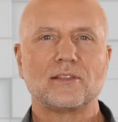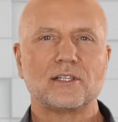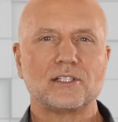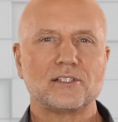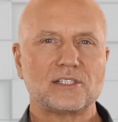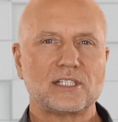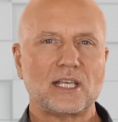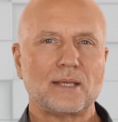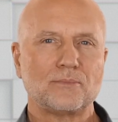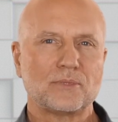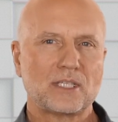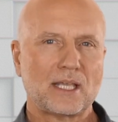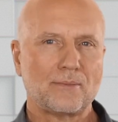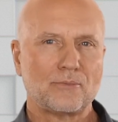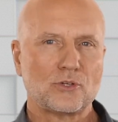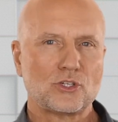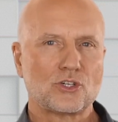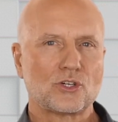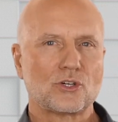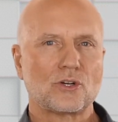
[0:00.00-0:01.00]
the same
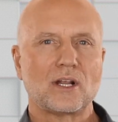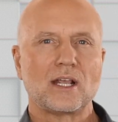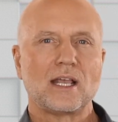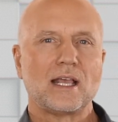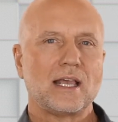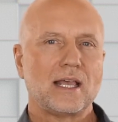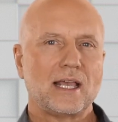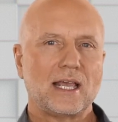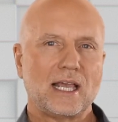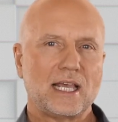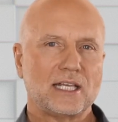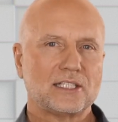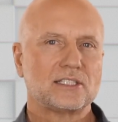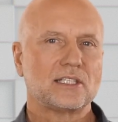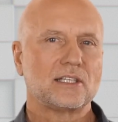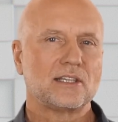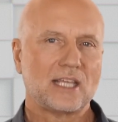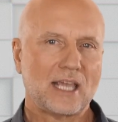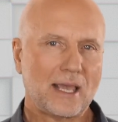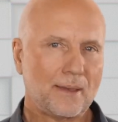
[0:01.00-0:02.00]
temperature as
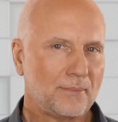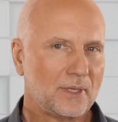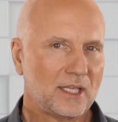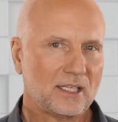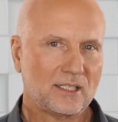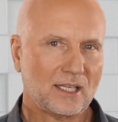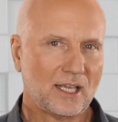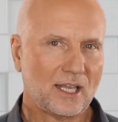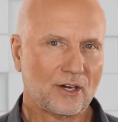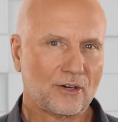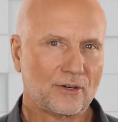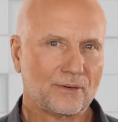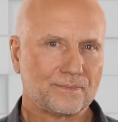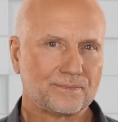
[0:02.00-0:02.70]
the ambient air.